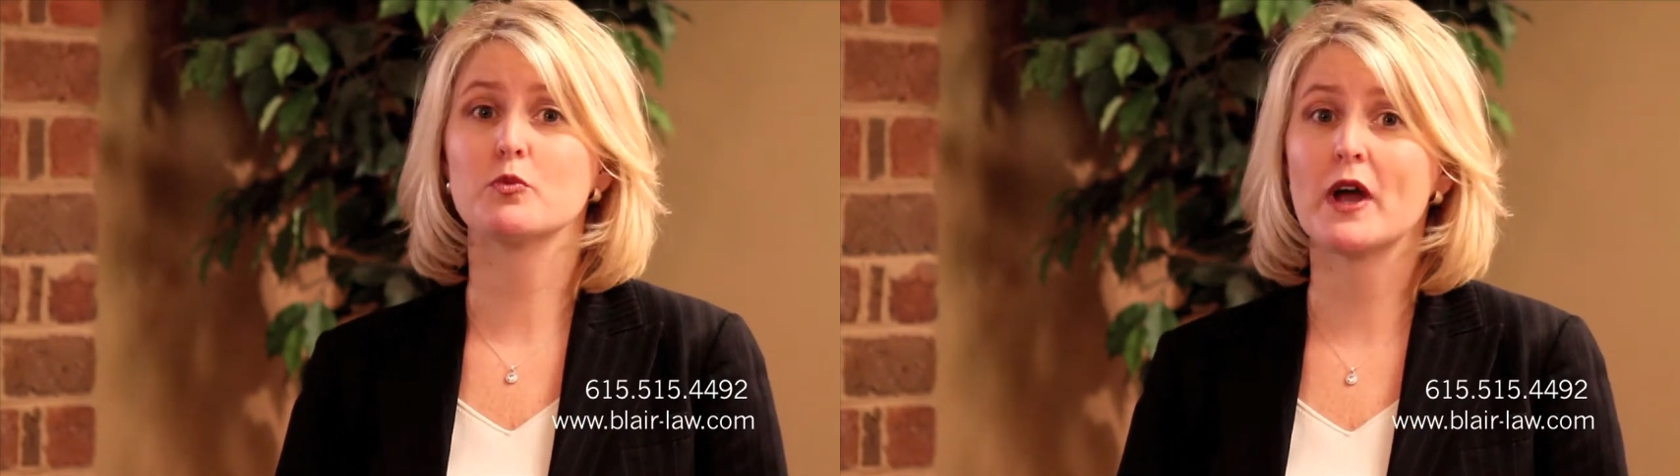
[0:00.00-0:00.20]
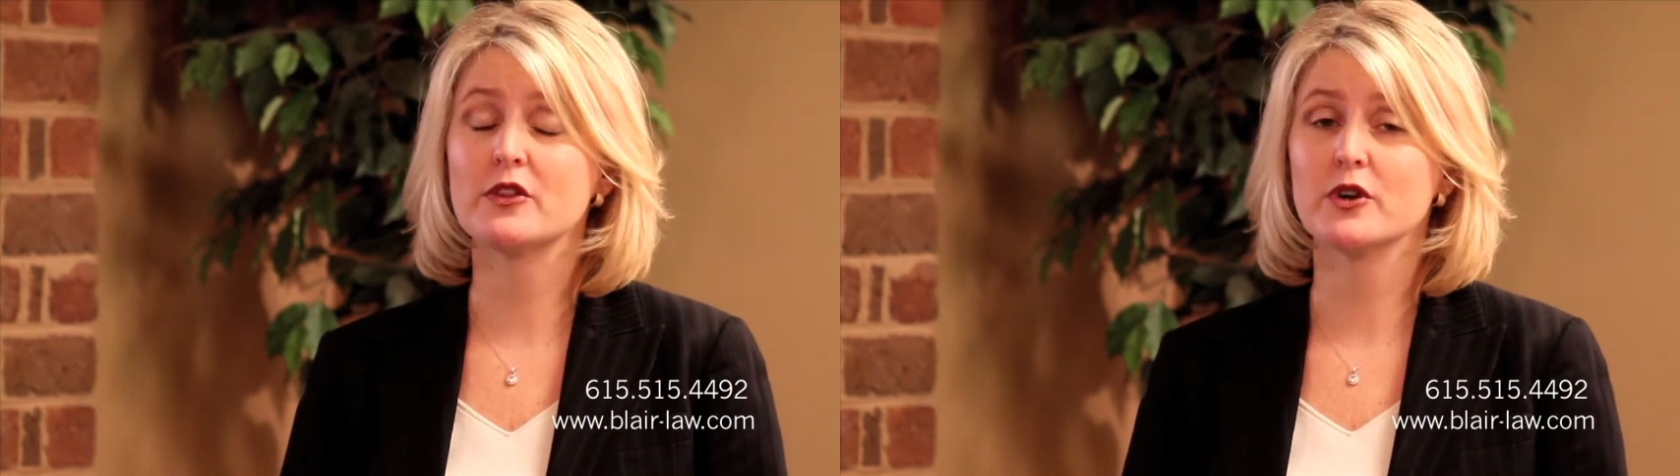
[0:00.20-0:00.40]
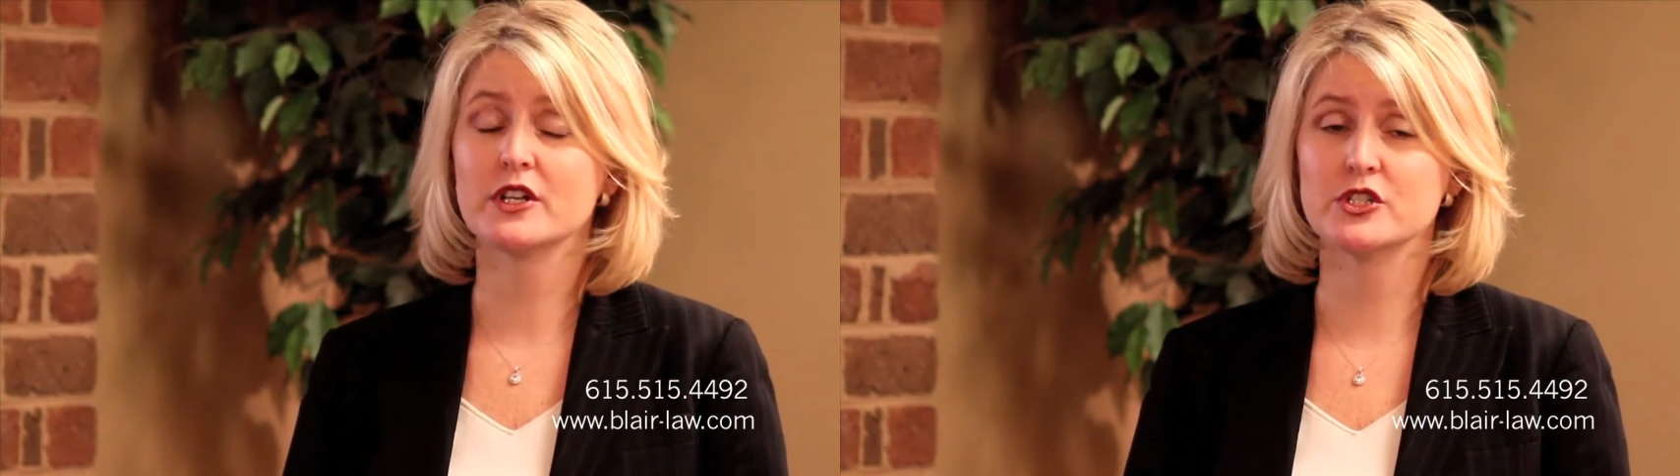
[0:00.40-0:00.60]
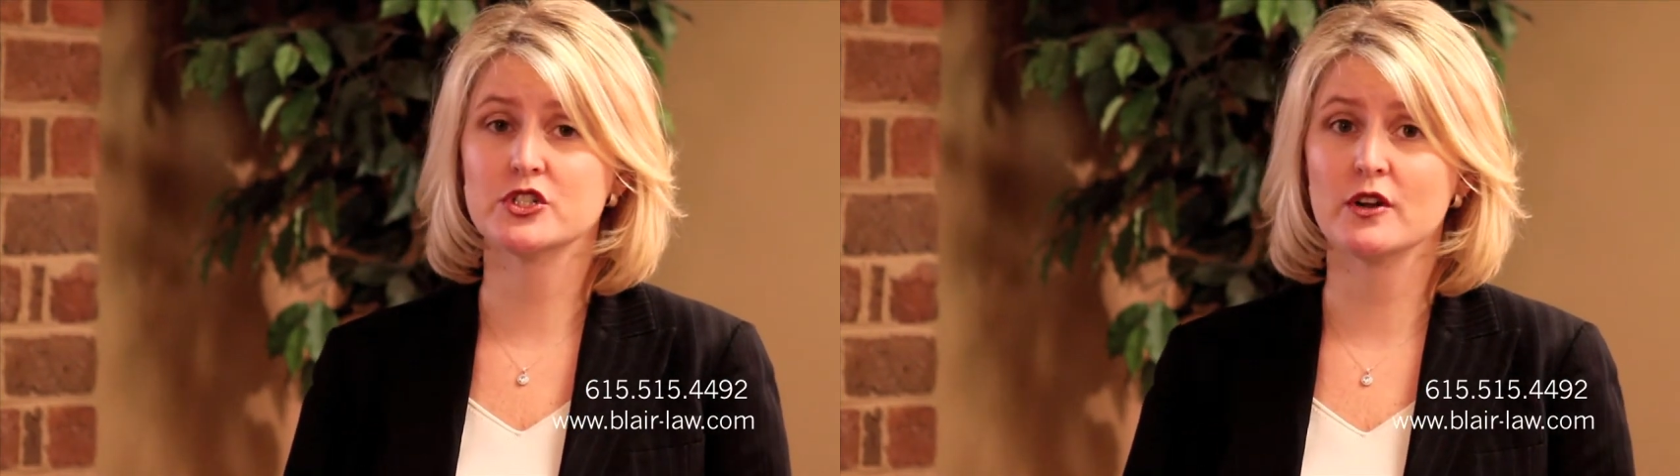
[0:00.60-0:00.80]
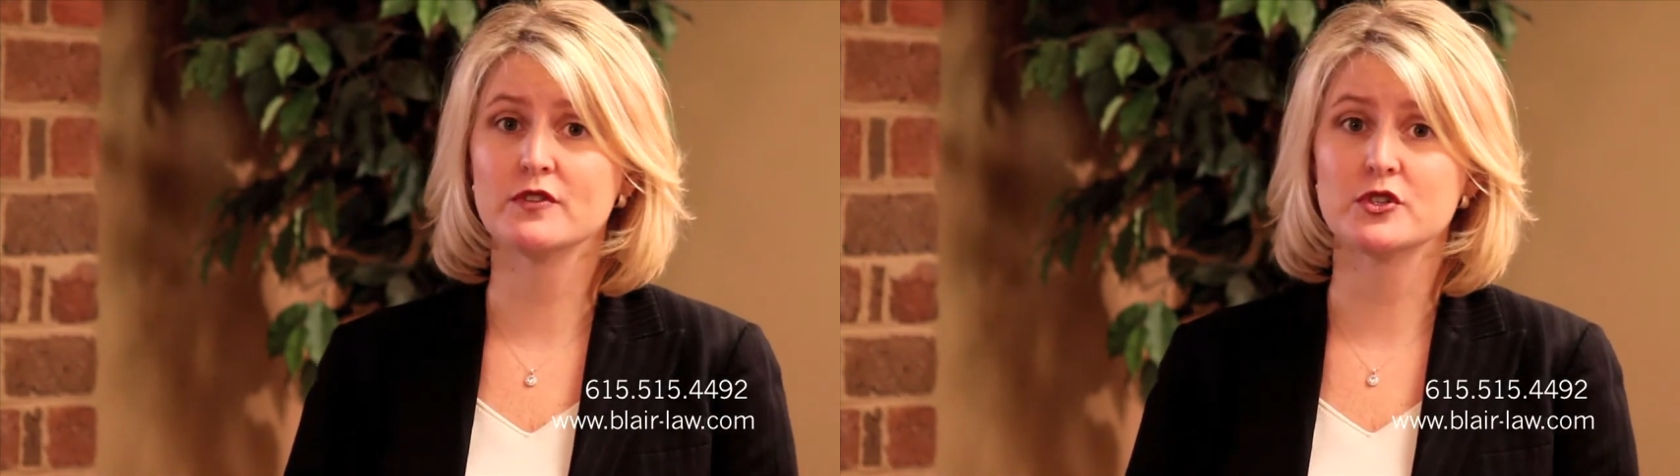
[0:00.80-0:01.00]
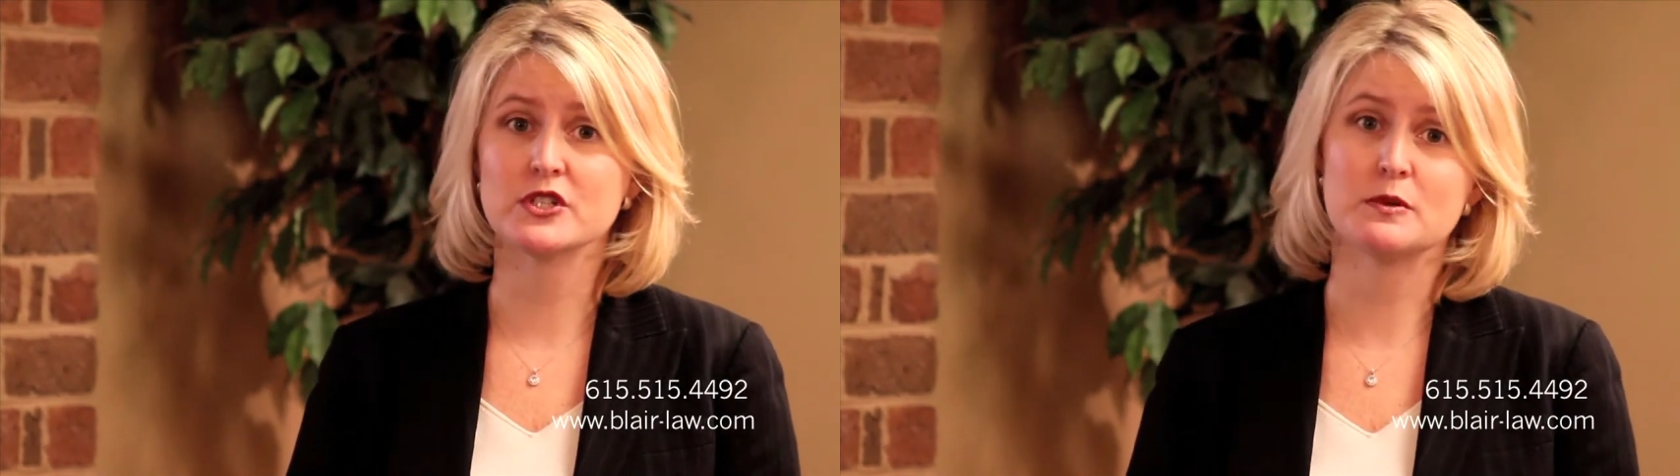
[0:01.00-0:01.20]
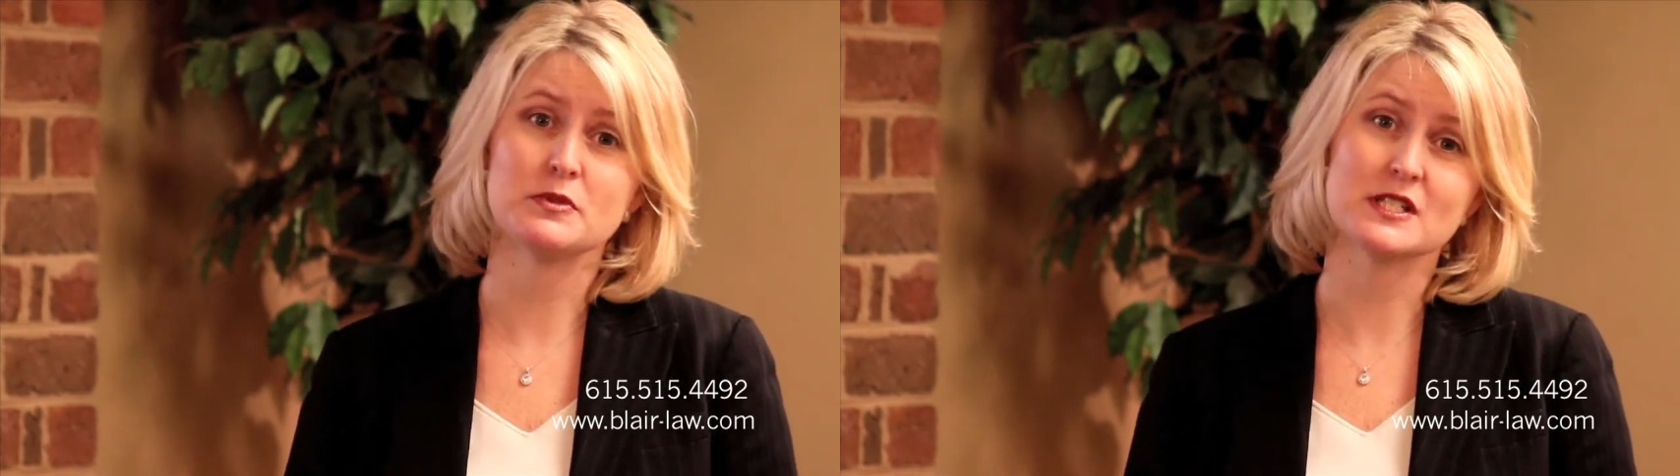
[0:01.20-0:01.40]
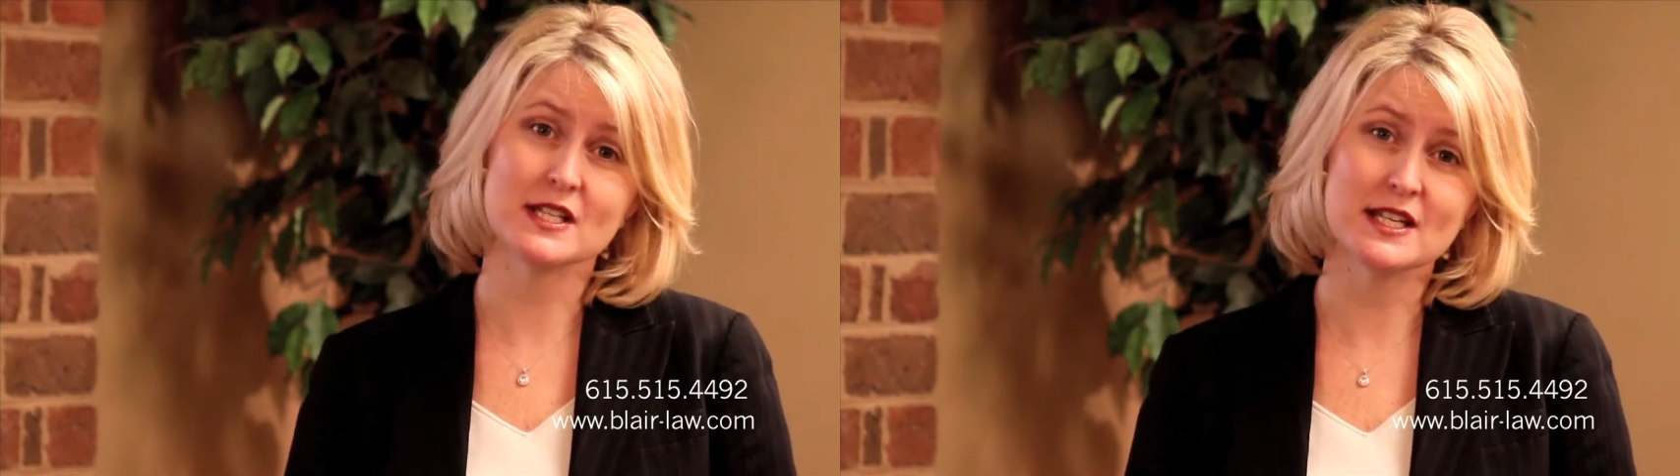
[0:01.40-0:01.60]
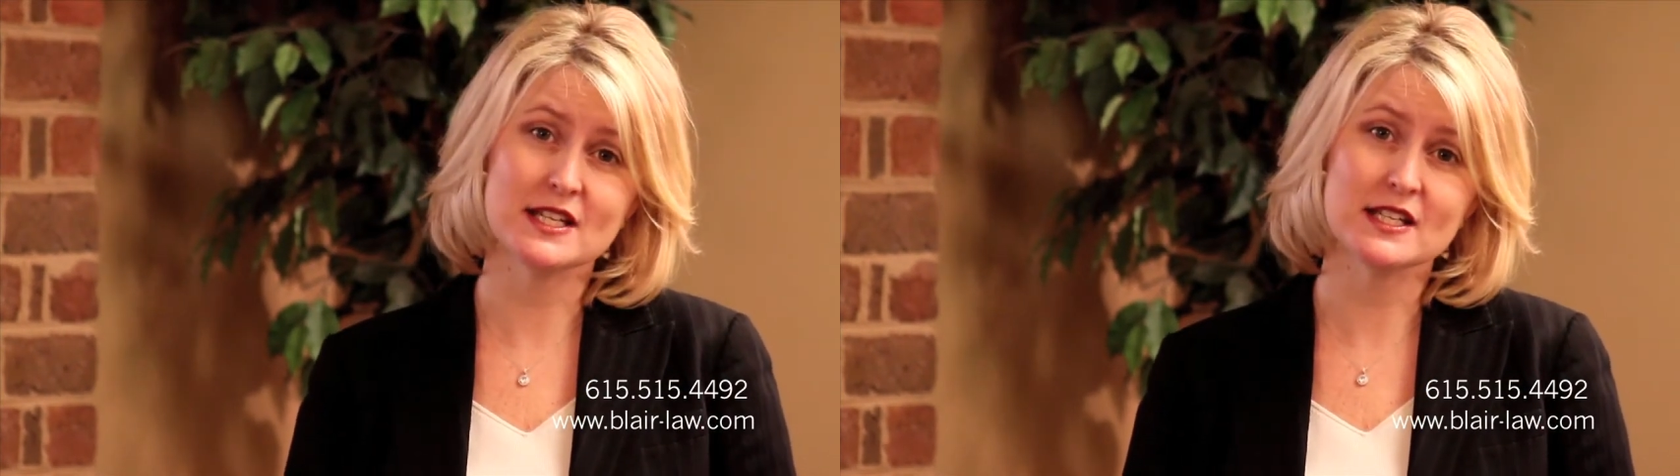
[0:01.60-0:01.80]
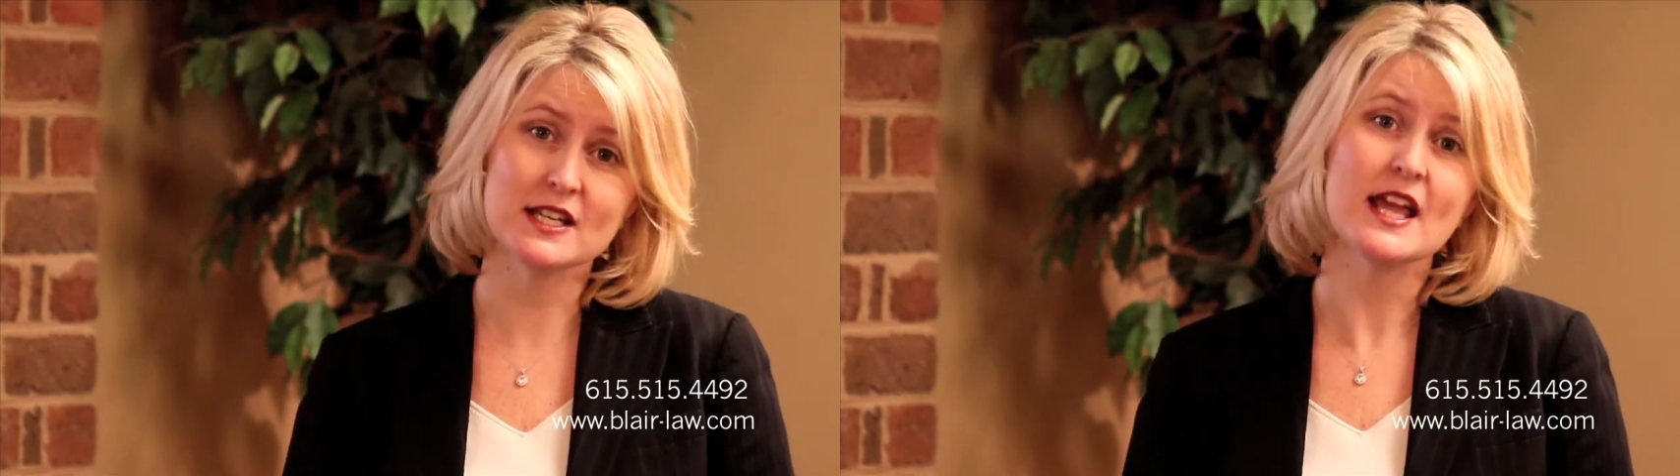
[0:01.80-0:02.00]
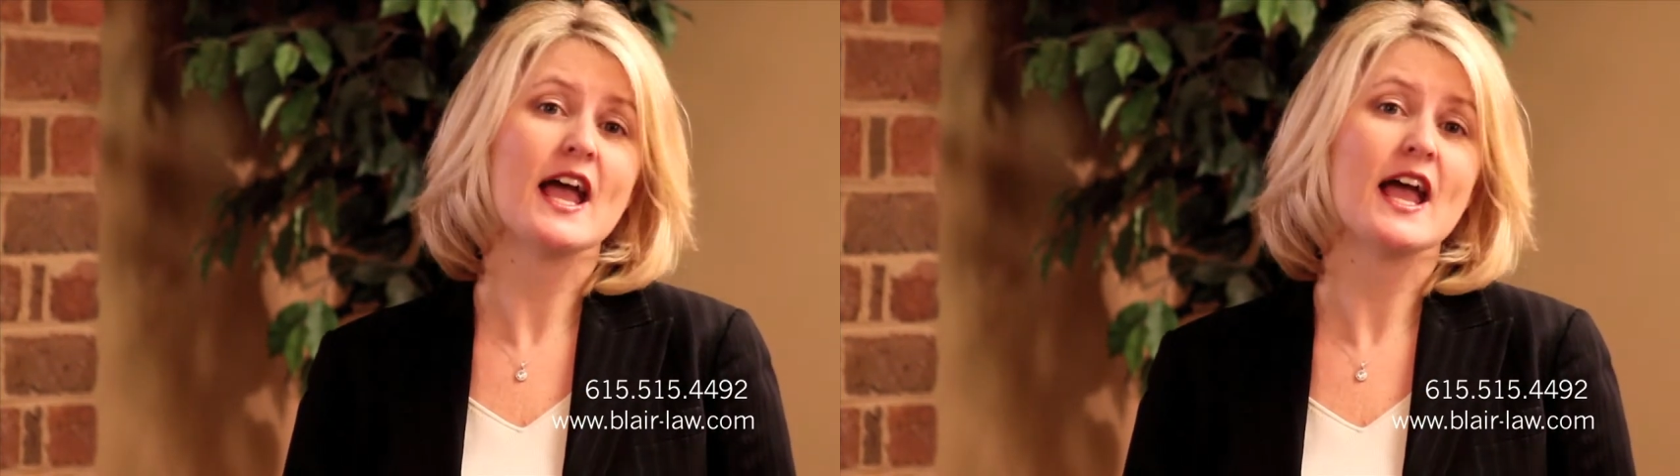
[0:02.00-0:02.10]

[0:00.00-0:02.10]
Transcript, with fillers: whether a conservatorship is needed